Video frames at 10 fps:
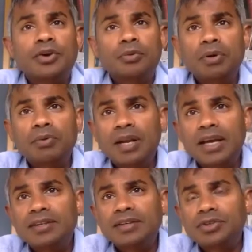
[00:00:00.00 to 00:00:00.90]
could be
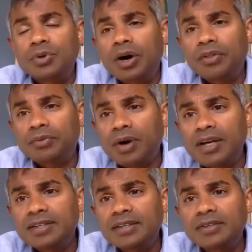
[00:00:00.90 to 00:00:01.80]
related to
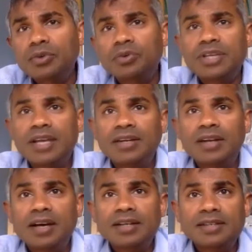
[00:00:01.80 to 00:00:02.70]
arthritis or
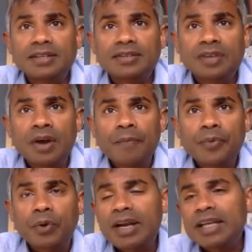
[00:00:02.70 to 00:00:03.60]
tendonitis,
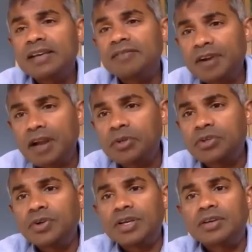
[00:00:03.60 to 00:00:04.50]
or any
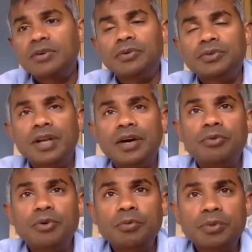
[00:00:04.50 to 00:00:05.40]
inflammatory cause like
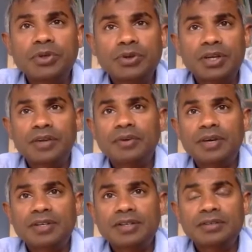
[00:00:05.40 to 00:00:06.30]
rheumatoid
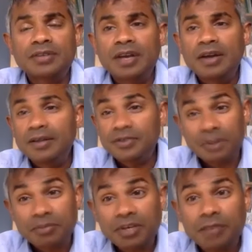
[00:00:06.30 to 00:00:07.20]
arthritis, and
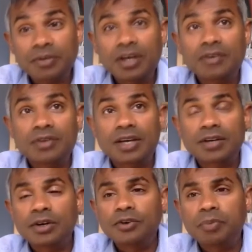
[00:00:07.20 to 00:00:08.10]
sometimes
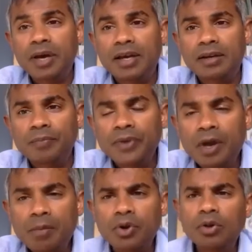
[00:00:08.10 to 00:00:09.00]
undiagnosed pain.
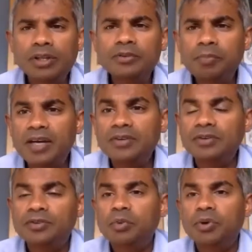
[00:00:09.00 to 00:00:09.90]
But all these
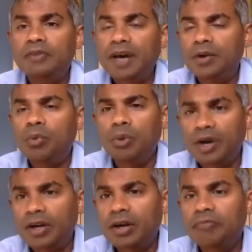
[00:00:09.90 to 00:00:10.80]
patients would have had a
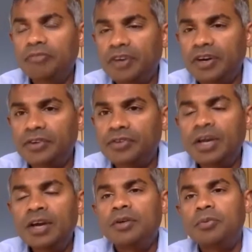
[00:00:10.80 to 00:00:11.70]
workup first.
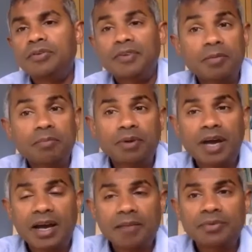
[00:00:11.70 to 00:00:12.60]
They would have had
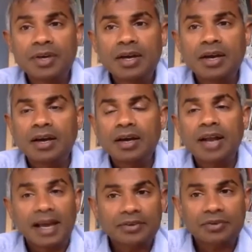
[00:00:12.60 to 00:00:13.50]
perhaps
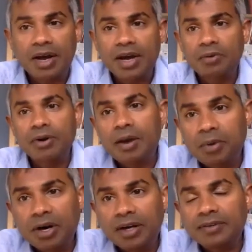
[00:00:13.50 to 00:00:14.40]
an X-ray or an
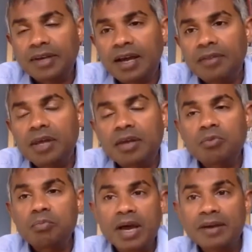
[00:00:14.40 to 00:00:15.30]
MRI scan. They
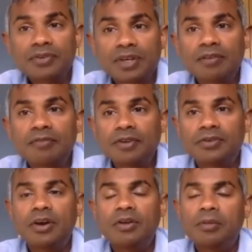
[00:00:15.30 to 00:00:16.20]
may have seen the
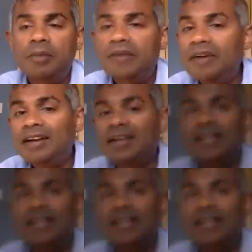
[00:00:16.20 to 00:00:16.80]
physio, they may have had an